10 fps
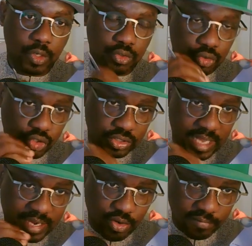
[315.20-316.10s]
to
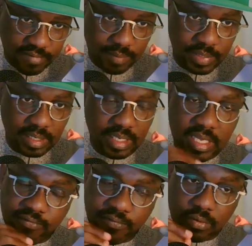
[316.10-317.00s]
start your family,
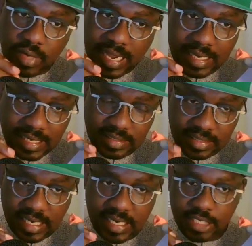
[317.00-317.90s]
if you are
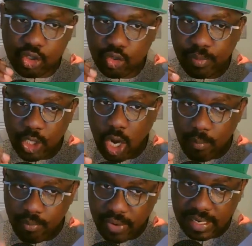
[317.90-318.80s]
intending to
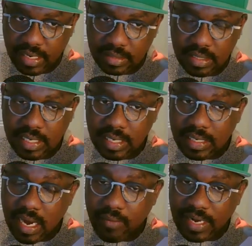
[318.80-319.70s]
become pregnant,
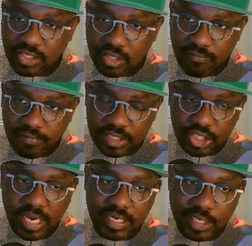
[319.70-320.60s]
there are some
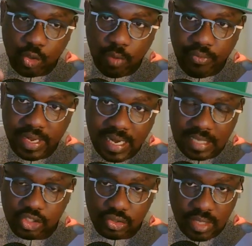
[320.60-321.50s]
vaginal
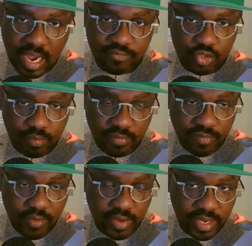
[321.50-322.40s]
lubricants you have to be
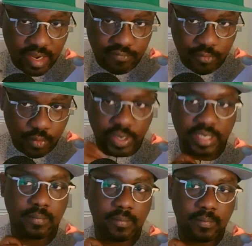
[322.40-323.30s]
very careful with.
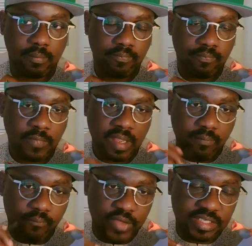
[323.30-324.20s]

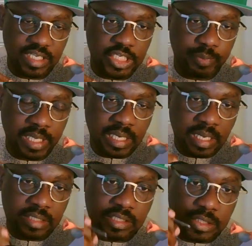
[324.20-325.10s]
This is
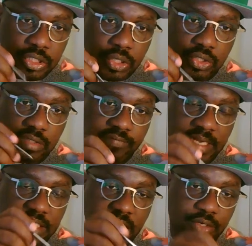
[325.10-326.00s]
because those
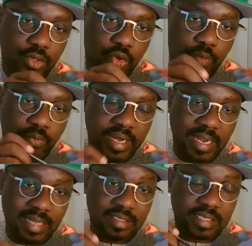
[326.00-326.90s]
vaginal
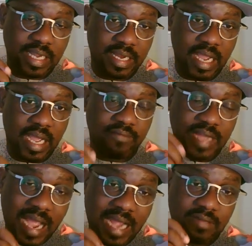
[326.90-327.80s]
lubricants can have
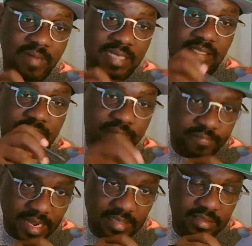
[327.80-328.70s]
adverse
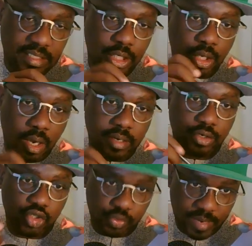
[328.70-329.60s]
effect on
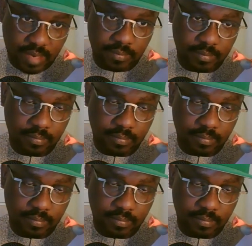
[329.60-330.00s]
the sperm.